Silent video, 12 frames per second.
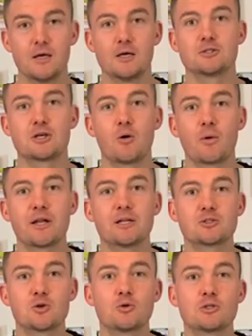So I wanted
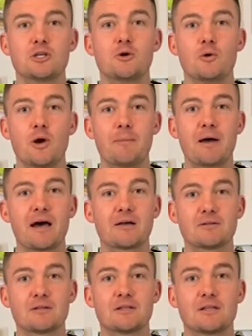to talk to you
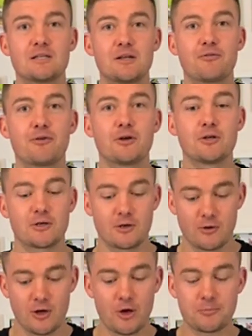about the different
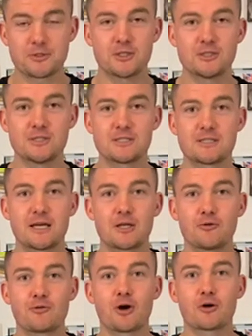options that
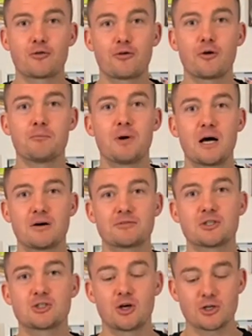you've got from
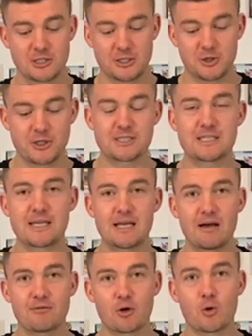AfterShokz. As you can see,
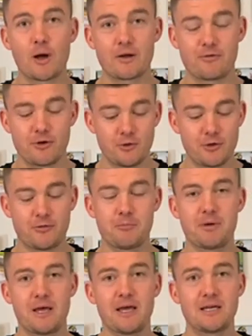I've got quite a few different
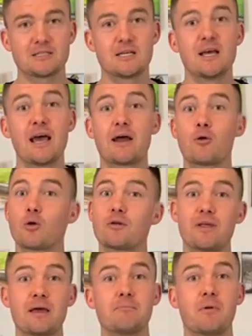pairs, and all of
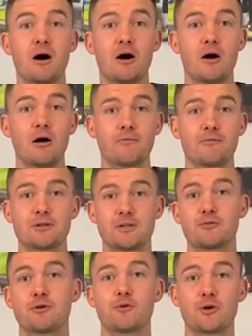them are for
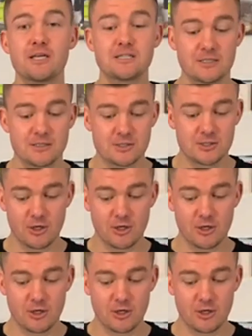different reasons.